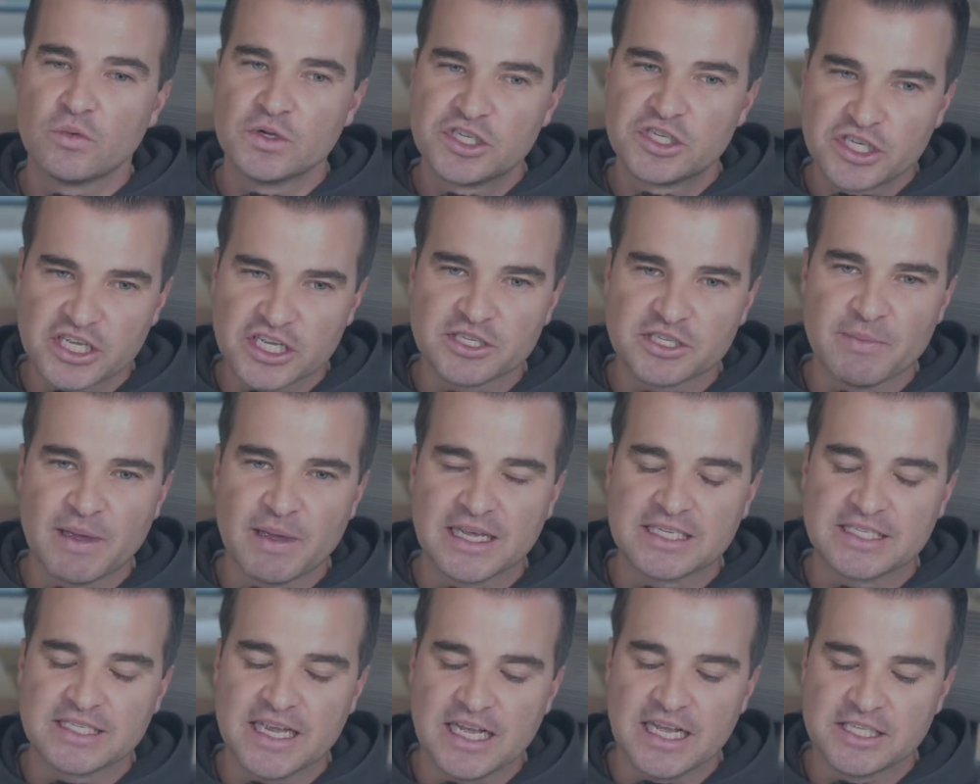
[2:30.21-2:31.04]
which
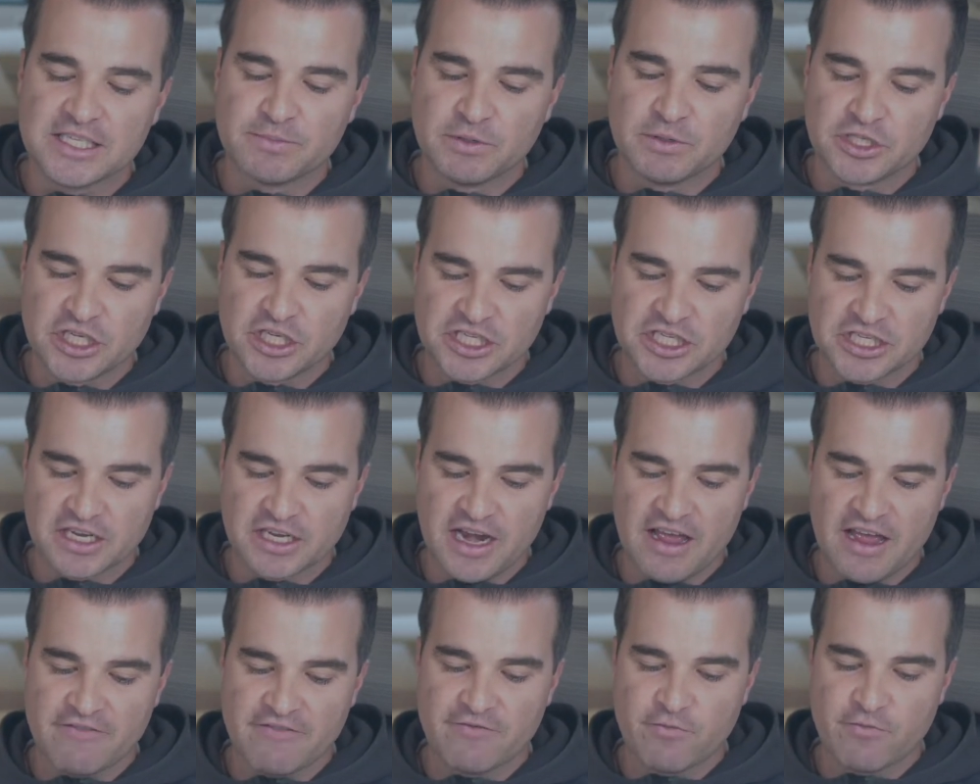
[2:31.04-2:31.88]
does make sense, but
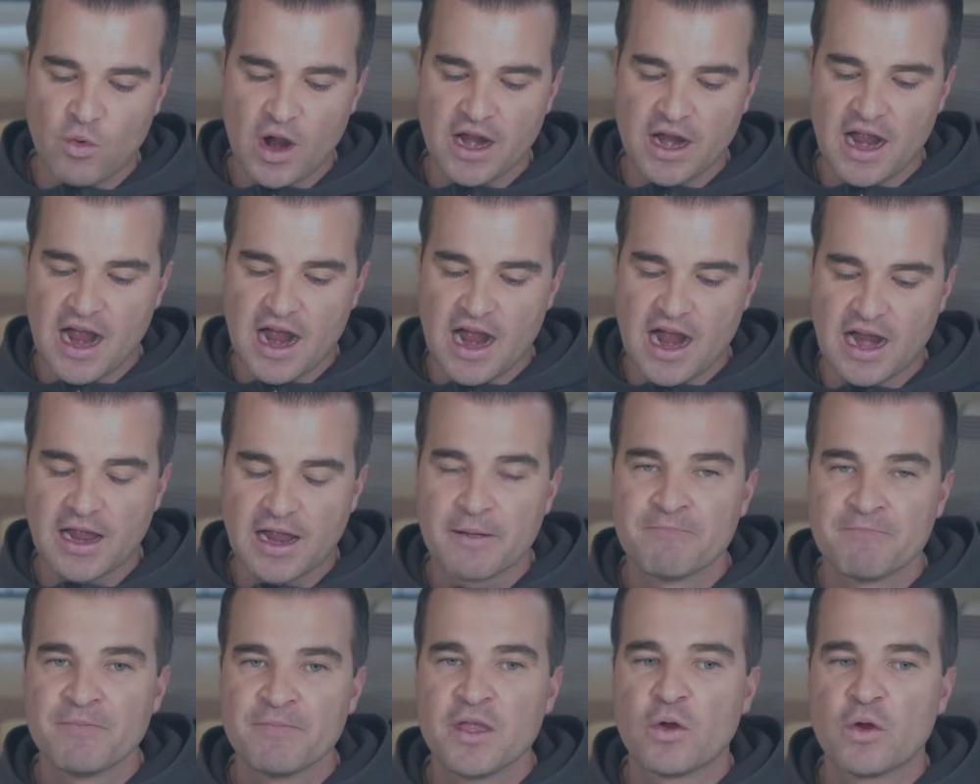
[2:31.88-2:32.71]
just an
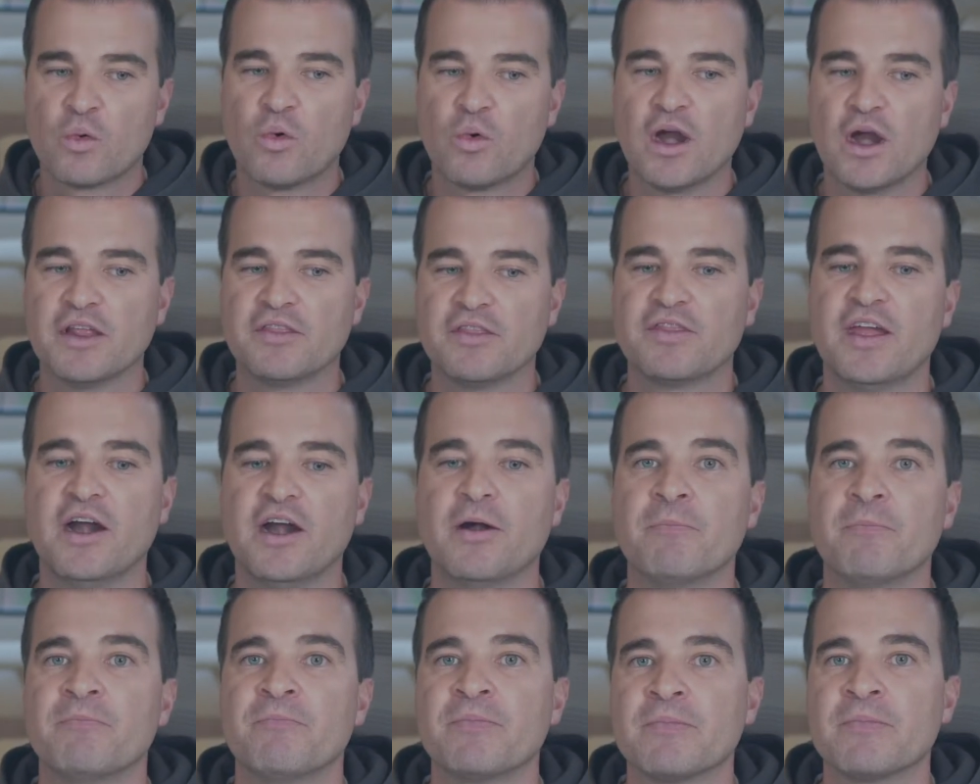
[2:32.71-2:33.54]
FYI right
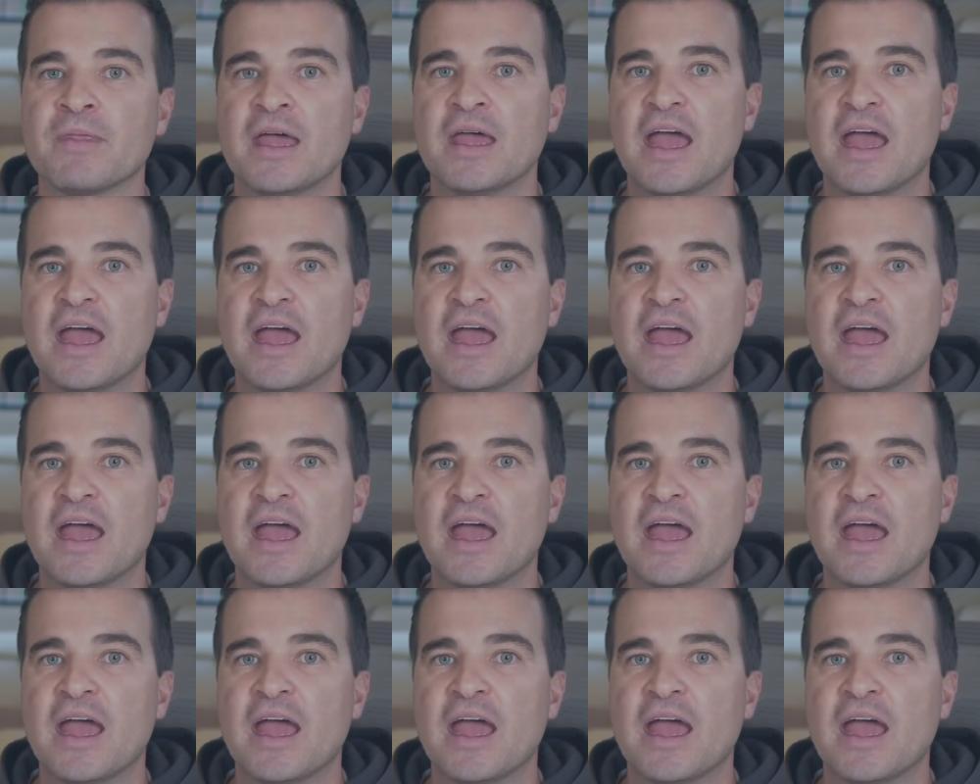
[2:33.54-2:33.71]
there.